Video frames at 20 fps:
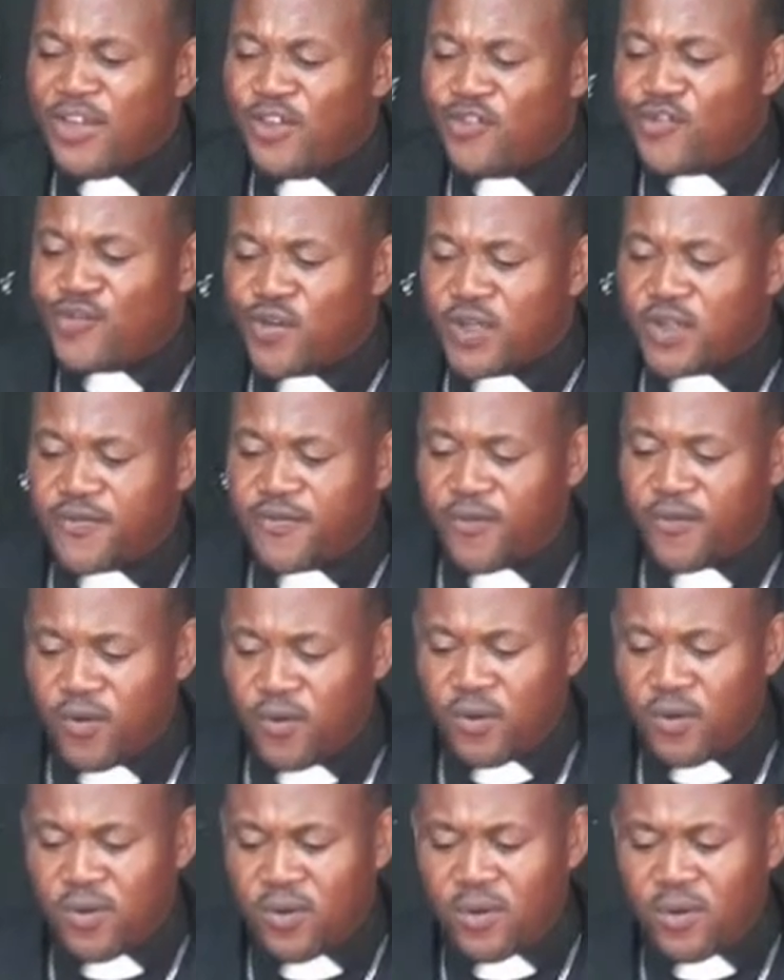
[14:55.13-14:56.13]
truthful
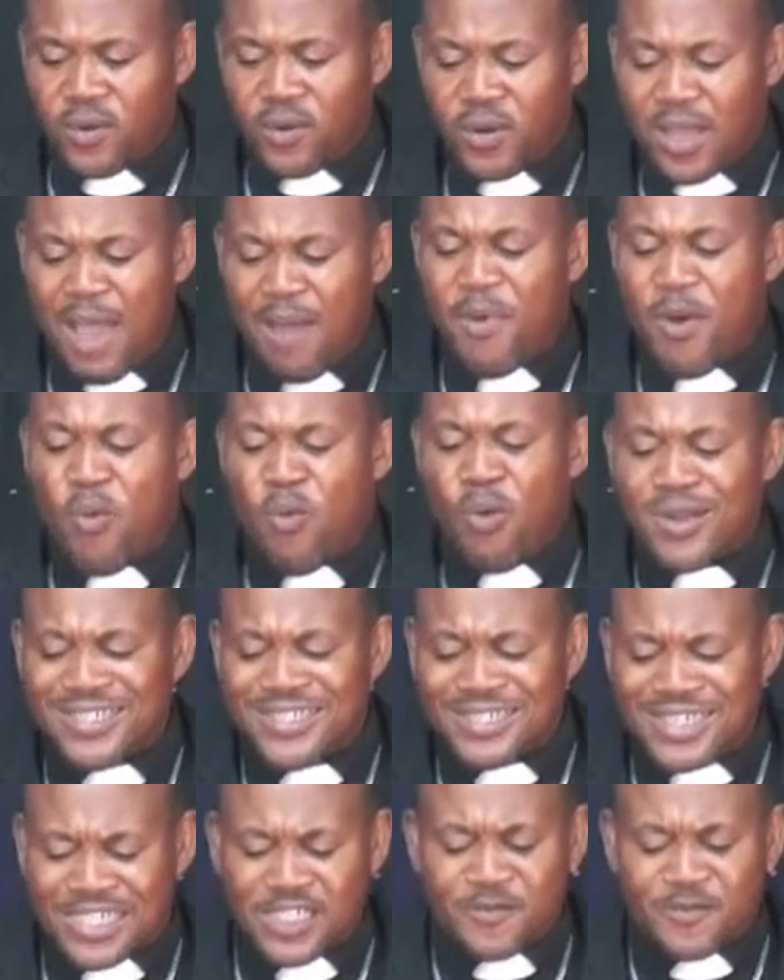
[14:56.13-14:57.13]
about what is
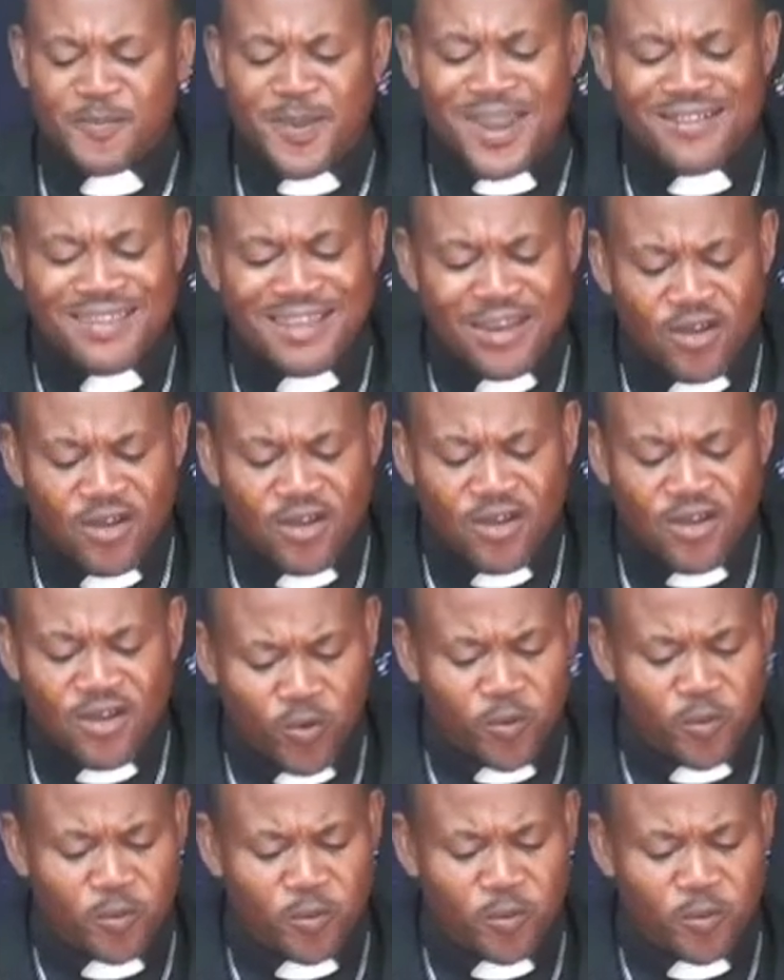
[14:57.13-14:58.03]
expected of you.